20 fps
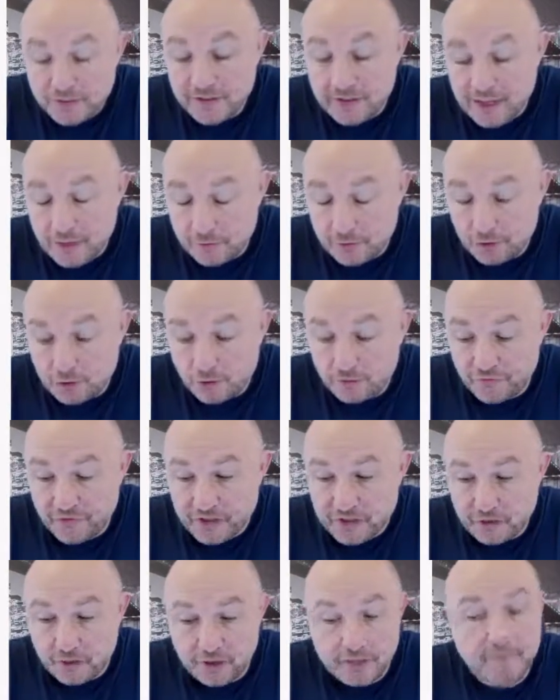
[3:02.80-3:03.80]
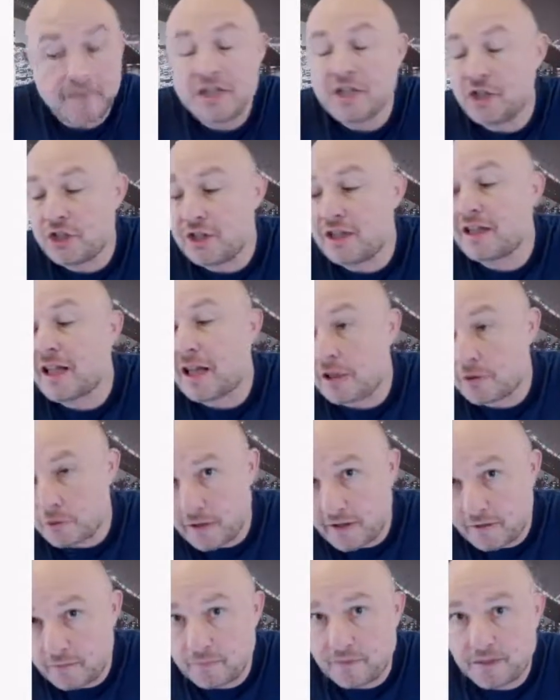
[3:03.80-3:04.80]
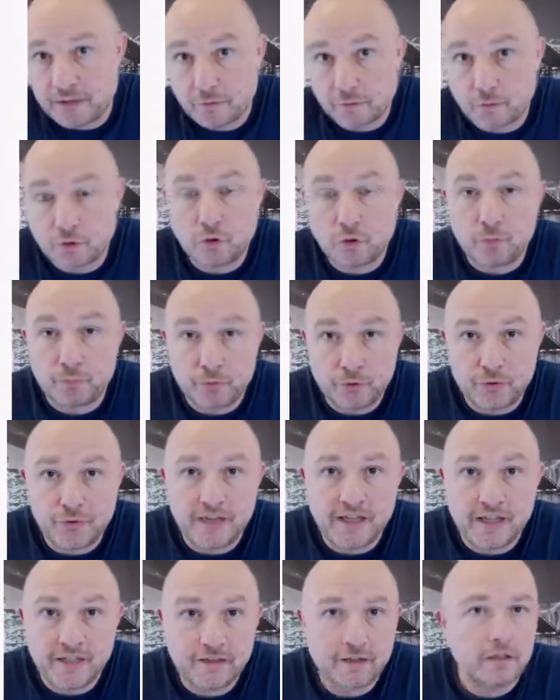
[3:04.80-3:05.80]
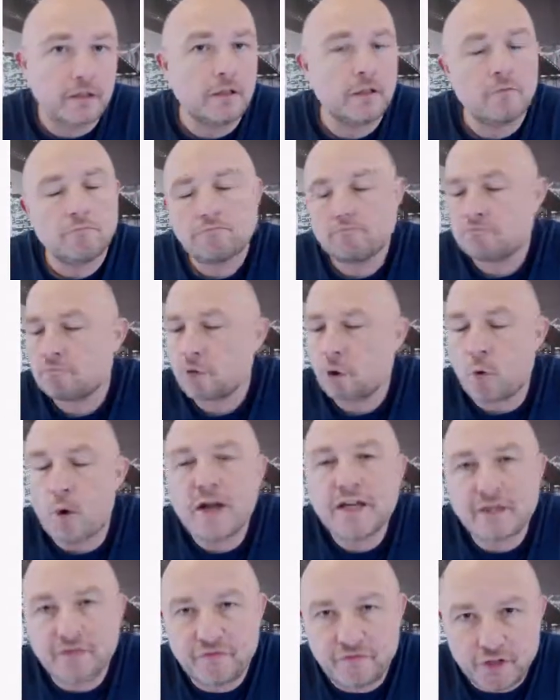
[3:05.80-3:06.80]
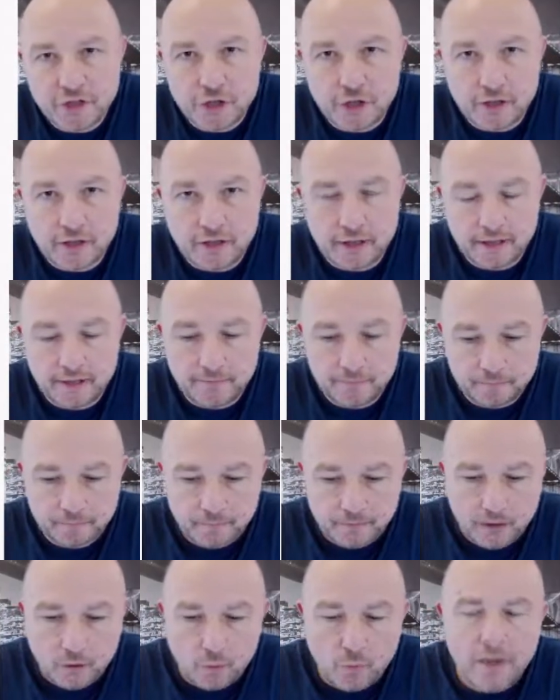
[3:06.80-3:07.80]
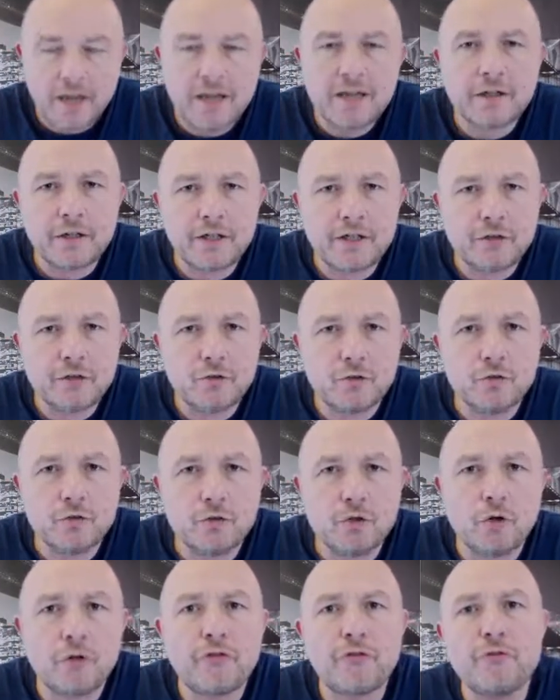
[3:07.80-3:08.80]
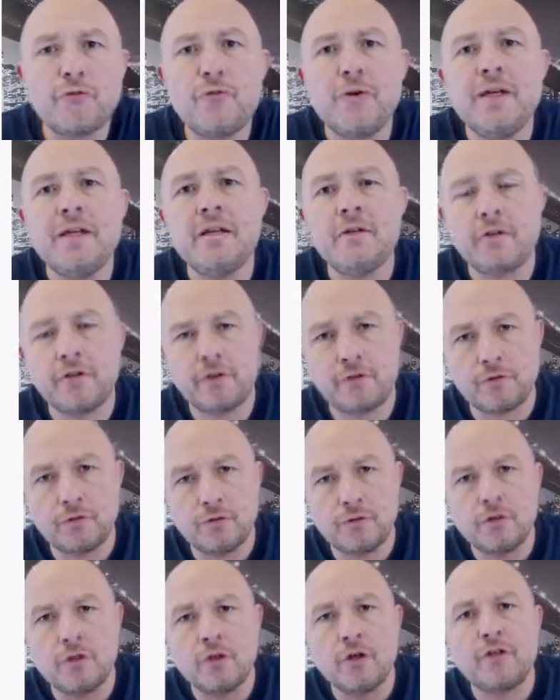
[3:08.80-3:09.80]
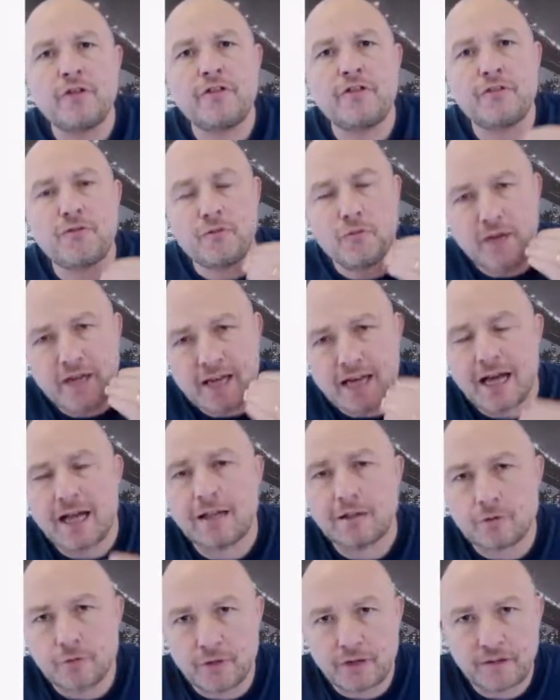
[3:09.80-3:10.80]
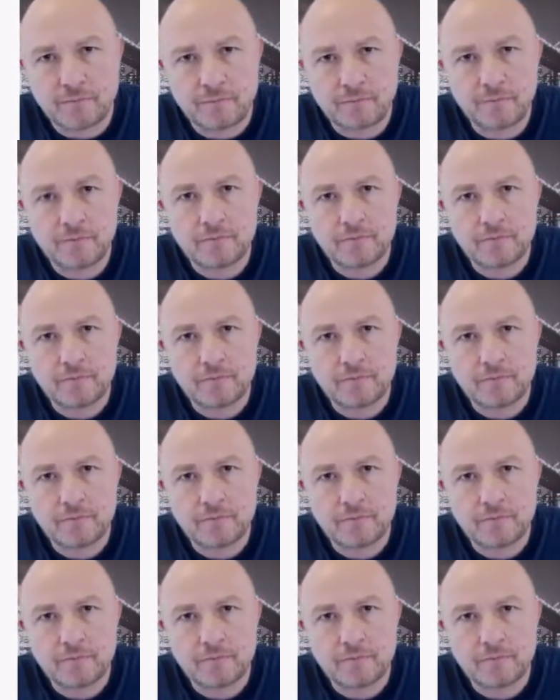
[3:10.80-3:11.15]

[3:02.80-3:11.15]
now the convex hull? Imagine an algorithm that would compute that quite efficiently. We are going to go through three algorithms